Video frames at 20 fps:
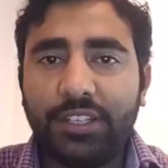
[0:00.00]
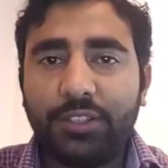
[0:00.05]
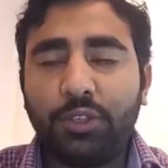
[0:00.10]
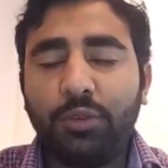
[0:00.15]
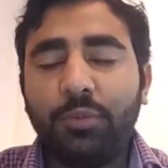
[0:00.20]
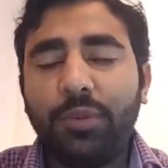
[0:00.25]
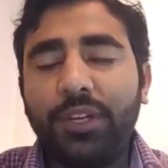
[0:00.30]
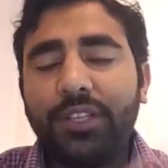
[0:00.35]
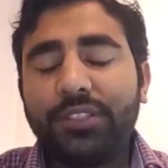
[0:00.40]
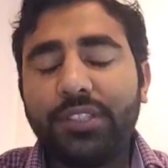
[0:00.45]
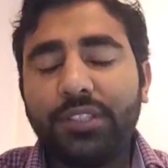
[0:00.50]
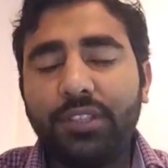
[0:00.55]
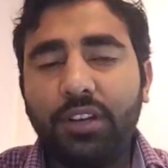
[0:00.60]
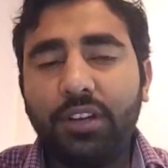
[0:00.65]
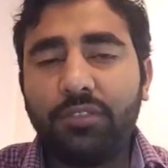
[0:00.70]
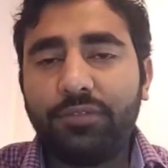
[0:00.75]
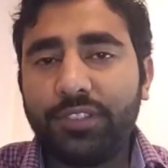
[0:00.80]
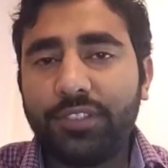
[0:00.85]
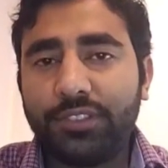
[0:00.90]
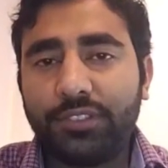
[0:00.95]
nobody's in the
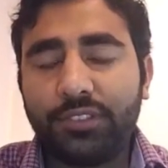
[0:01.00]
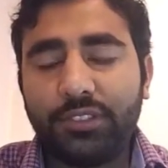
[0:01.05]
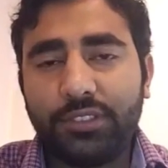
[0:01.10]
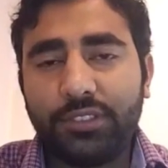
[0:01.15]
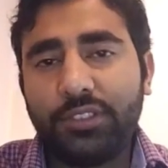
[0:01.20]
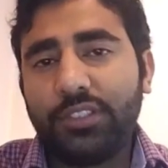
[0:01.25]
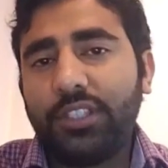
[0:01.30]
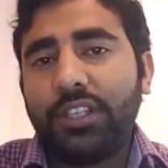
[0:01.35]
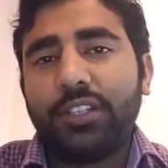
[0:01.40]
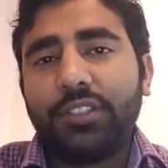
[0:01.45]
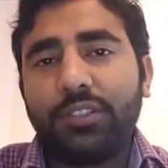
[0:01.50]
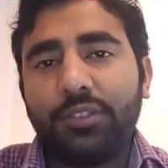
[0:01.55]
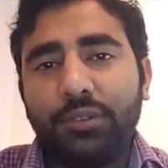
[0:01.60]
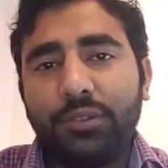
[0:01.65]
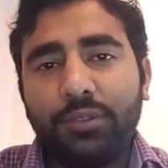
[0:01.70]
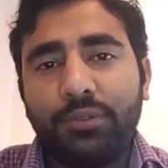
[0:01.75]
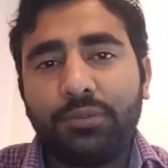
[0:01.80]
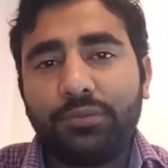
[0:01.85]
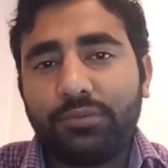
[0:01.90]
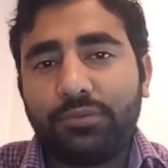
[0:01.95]
office and there are
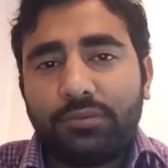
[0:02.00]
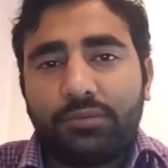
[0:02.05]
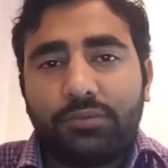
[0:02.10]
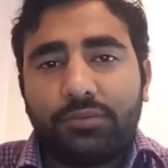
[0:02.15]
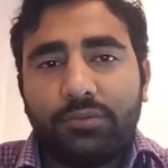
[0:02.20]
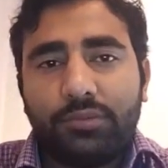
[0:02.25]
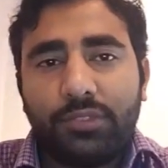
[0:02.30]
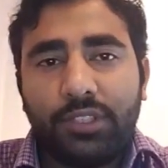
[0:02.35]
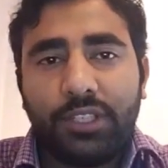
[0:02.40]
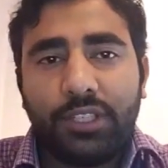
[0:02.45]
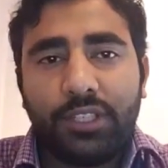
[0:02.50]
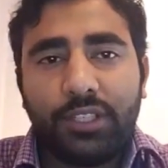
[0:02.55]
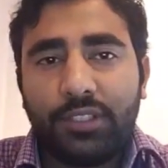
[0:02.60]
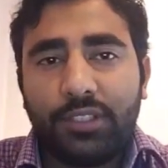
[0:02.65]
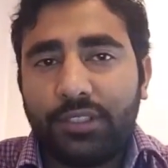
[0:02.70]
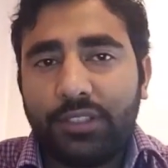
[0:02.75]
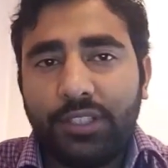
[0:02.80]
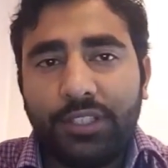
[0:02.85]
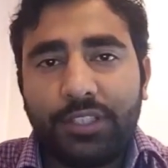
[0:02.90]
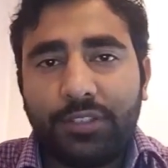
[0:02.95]
no
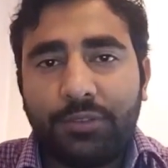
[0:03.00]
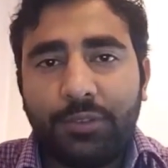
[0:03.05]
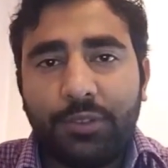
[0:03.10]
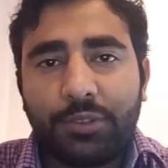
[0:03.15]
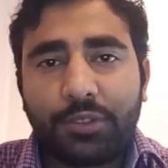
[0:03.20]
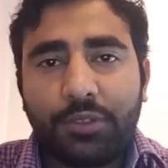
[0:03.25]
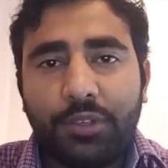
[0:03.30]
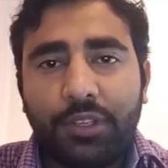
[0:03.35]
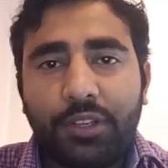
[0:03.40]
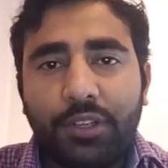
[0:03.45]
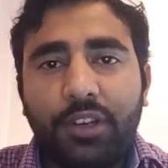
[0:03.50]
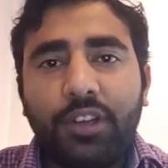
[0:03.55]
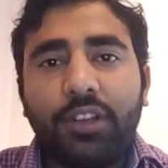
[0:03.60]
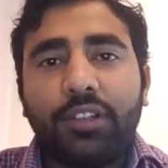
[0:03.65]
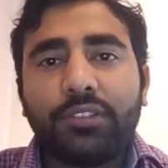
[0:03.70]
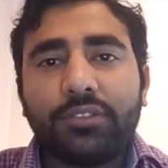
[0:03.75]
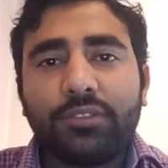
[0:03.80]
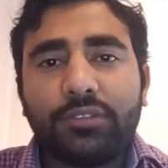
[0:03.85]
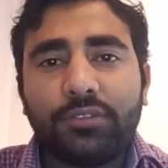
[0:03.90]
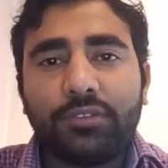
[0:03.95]
real interviews going on